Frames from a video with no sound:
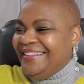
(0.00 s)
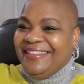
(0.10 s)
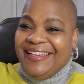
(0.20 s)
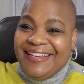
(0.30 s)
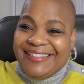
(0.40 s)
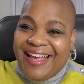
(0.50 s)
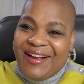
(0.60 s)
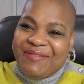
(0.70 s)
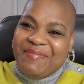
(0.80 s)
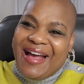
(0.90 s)
These
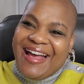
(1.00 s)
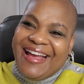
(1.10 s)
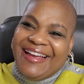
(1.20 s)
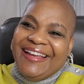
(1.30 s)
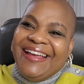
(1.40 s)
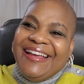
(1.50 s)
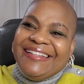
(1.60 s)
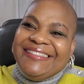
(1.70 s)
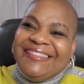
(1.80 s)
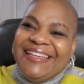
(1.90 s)
are my
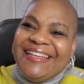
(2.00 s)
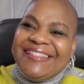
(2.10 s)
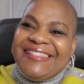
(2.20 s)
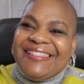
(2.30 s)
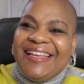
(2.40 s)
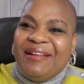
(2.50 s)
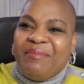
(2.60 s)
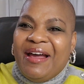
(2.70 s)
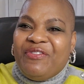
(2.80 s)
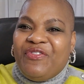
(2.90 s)
dents
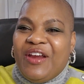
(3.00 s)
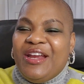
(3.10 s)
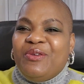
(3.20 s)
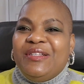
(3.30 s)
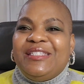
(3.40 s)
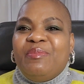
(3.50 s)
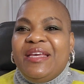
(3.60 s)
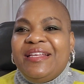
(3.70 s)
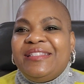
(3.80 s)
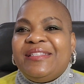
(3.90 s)
in my fragrance
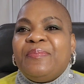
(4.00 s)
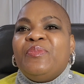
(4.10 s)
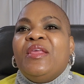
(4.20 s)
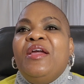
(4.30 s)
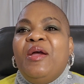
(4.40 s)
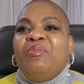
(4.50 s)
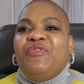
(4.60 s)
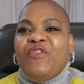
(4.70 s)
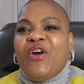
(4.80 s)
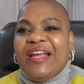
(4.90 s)
mist.
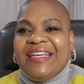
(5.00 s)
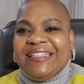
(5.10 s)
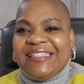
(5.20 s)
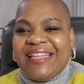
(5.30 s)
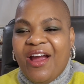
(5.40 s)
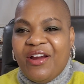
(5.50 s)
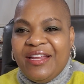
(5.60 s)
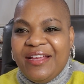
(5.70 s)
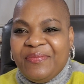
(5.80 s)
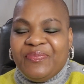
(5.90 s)
Before I get
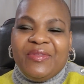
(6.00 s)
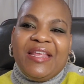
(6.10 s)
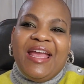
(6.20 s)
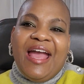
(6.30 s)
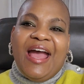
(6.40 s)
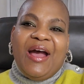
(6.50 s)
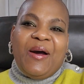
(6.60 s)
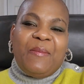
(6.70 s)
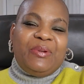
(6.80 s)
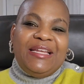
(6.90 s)
started,
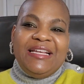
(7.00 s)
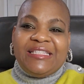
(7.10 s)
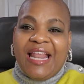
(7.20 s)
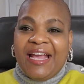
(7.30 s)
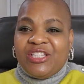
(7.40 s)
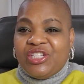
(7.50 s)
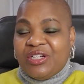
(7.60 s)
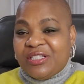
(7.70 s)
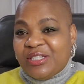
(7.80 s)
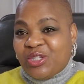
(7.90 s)
please like,
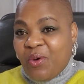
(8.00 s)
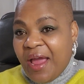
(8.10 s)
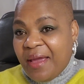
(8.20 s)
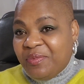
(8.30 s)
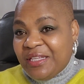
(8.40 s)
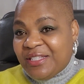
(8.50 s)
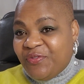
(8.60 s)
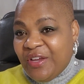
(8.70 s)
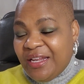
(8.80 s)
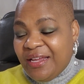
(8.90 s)
share, subscribe this
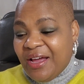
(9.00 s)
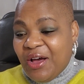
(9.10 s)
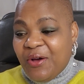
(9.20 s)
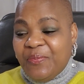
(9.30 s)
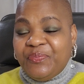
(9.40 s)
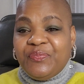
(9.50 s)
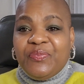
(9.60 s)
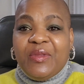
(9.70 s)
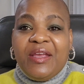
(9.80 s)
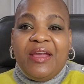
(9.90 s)
video
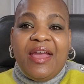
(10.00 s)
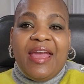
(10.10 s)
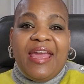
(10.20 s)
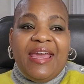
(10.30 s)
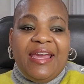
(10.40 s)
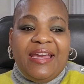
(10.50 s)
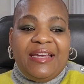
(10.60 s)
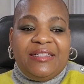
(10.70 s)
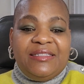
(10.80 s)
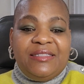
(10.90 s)

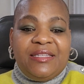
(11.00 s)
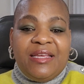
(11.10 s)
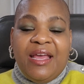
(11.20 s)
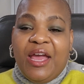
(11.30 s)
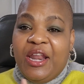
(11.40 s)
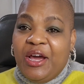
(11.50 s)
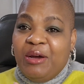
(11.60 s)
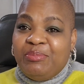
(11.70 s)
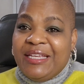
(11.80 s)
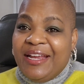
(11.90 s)
and an
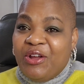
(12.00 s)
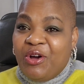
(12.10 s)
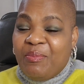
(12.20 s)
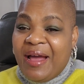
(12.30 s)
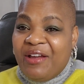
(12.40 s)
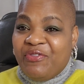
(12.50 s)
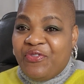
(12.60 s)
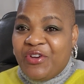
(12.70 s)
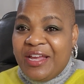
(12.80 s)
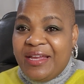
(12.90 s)
update on my
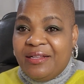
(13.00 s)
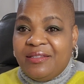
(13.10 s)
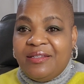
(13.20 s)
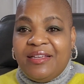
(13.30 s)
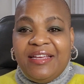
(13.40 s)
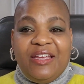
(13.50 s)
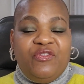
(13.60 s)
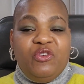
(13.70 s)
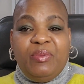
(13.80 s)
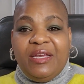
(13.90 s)
friend.
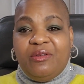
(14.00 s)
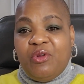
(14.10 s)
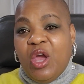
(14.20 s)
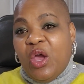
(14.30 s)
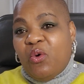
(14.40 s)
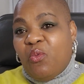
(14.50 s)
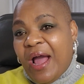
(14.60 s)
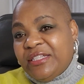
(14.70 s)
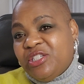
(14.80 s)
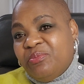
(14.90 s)
If you've been
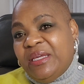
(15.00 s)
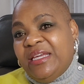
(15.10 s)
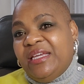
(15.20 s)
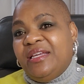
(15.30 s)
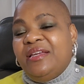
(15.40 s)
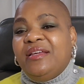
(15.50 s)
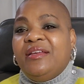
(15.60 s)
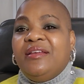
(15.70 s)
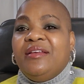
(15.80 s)
watching me